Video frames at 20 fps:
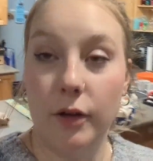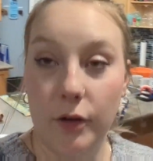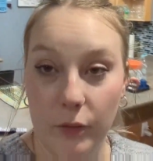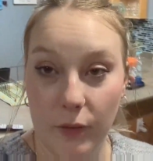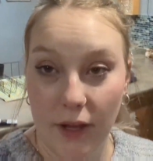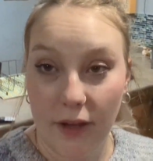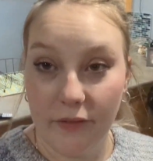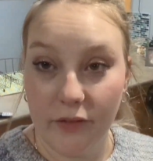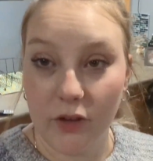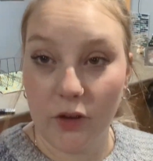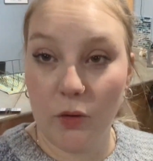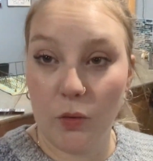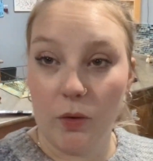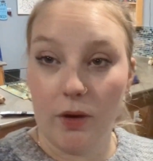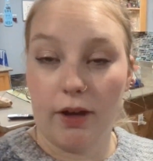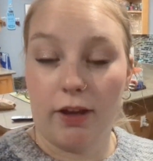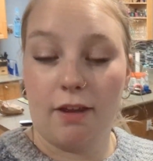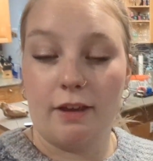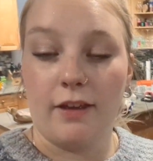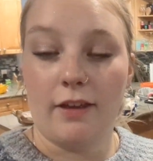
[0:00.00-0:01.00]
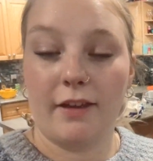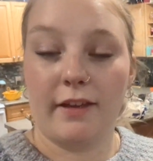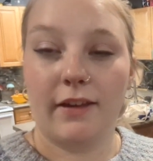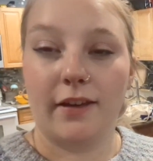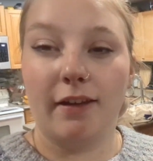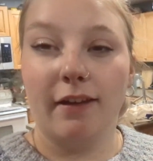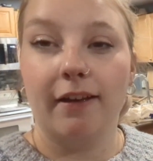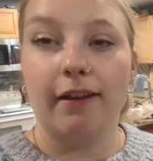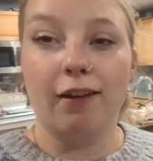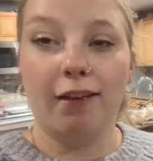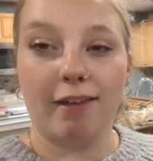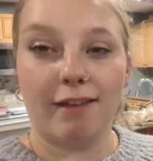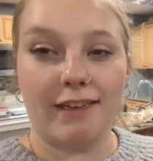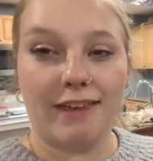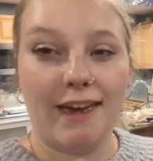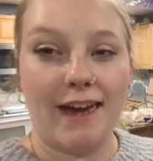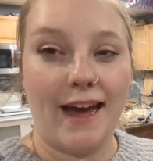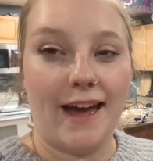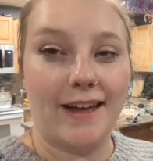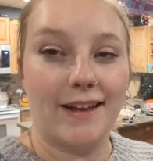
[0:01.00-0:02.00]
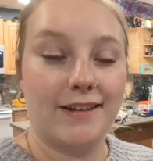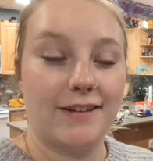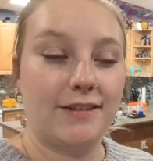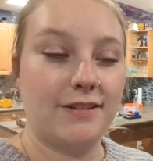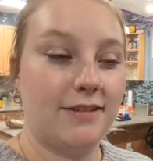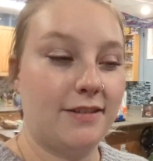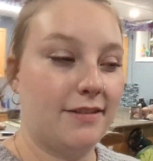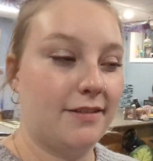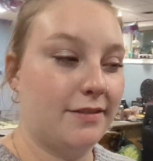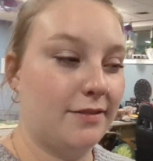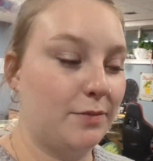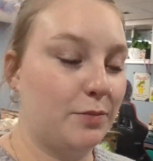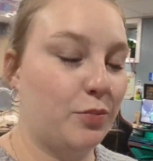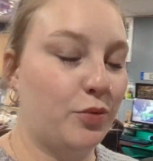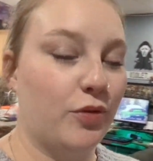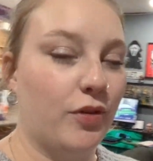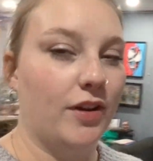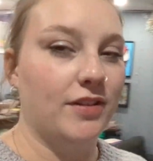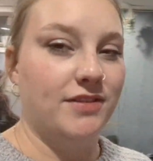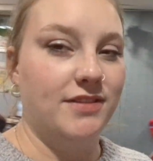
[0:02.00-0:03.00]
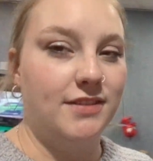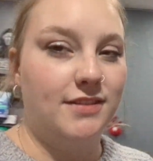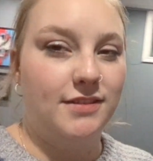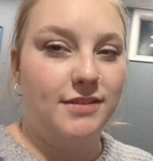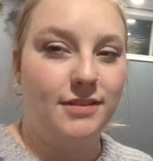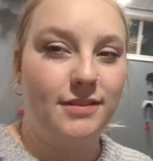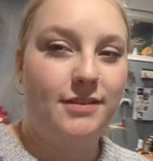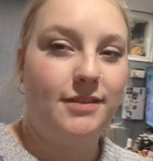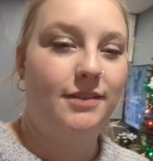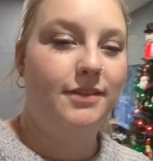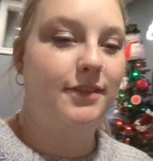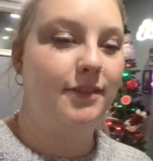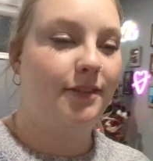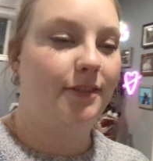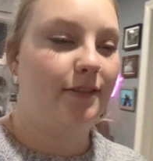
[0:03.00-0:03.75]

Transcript: We have a quick cat present